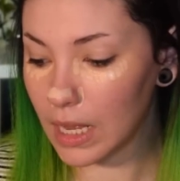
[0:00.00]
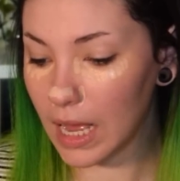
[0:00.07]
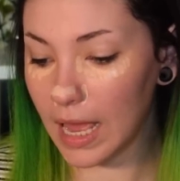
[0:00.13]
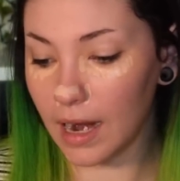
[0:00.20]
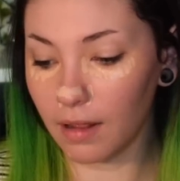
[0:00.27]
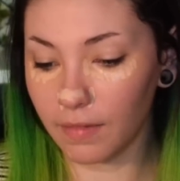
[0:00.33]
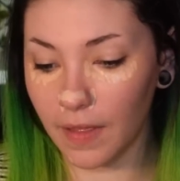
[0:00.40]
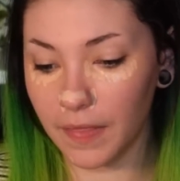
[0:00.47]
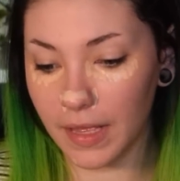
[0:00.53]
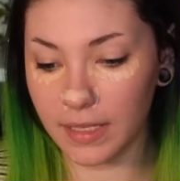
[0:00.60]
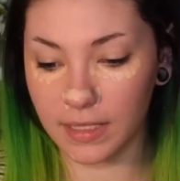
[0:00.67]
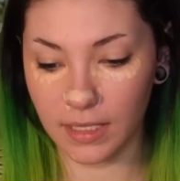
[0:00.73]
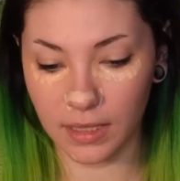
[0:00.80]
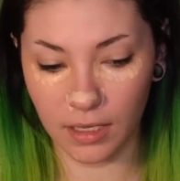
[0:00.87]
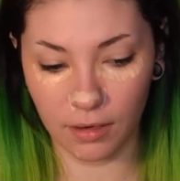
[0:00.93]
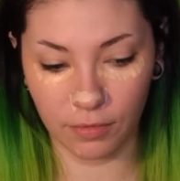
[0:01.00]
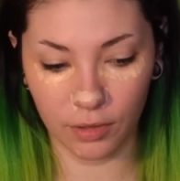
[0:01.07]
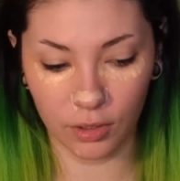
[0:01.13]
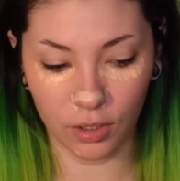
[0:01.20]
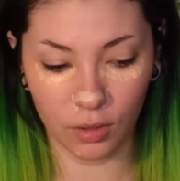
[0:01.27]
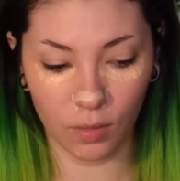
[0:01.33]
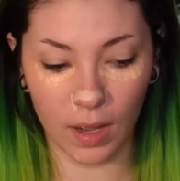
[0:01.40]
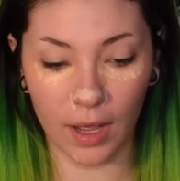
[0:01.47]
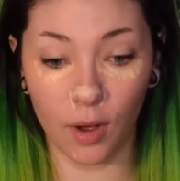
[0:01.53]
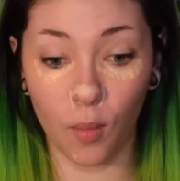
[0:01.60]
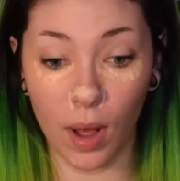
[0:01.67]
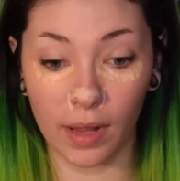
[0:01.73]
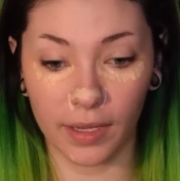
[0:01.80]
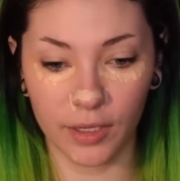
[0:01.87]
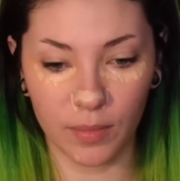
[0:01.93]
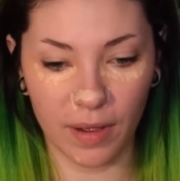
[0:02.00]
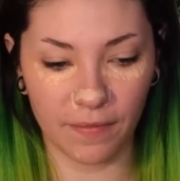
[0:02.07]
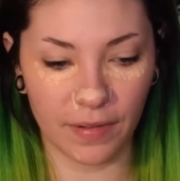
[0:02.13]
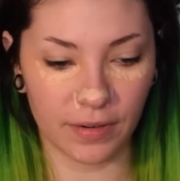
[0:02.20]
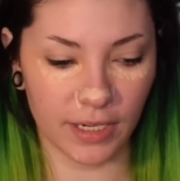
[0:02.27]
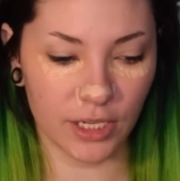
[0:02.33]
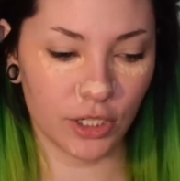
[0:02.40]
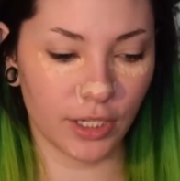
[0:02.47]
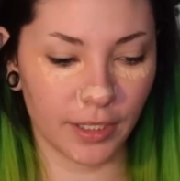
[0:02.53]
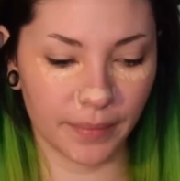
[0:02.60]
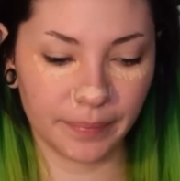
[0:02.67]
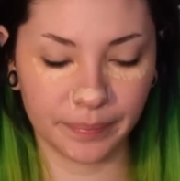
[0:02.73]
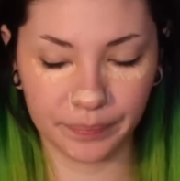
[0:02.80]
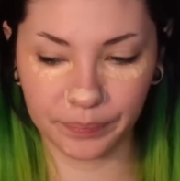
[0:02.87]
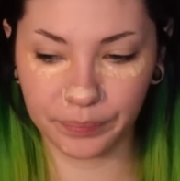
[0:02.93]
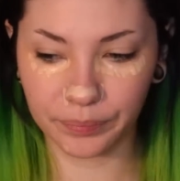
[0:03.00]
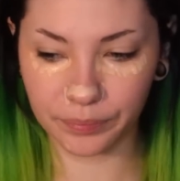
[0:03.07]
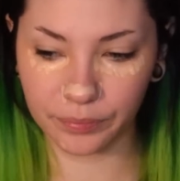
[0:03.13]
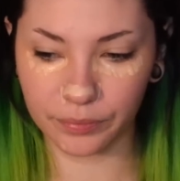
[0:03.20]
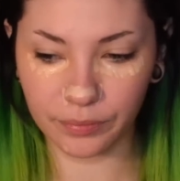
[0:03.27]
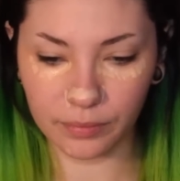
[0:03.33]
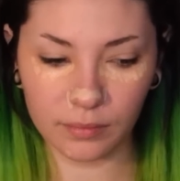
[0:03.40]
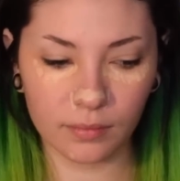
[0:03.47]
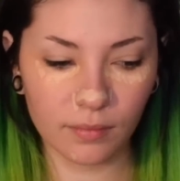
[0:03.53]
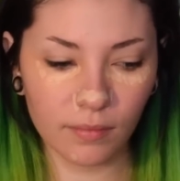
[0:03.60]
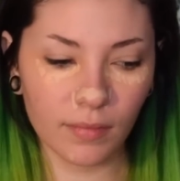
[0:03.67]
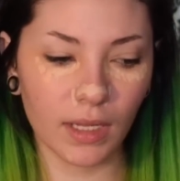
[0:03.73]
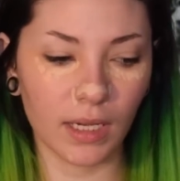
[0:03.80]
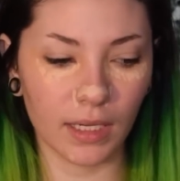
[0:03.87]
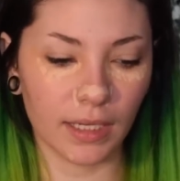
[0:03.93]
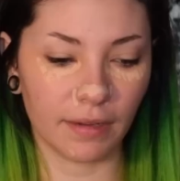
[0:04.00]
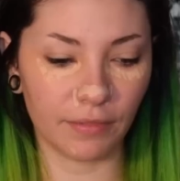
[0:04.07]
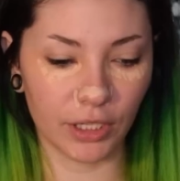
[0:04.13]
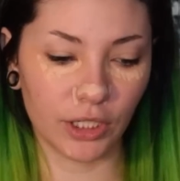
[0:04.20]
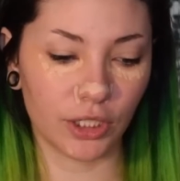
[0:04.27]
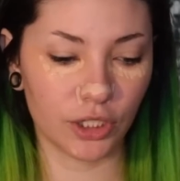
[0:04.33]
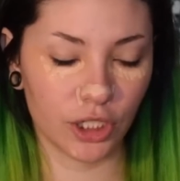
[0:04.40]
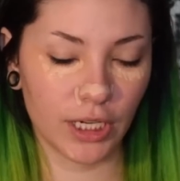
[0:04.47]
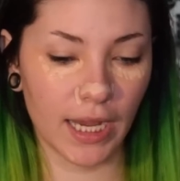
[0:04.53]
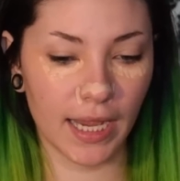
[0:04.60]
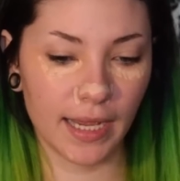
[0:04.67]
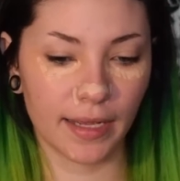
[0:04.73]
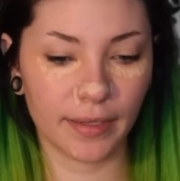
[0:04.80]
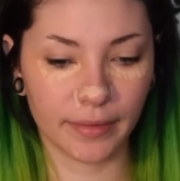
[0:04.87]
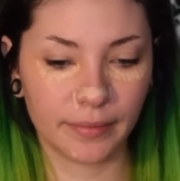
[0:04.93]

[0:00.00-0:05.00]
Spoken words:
And I'll let that sit there for a little while I do my foundation, and give it a good shake.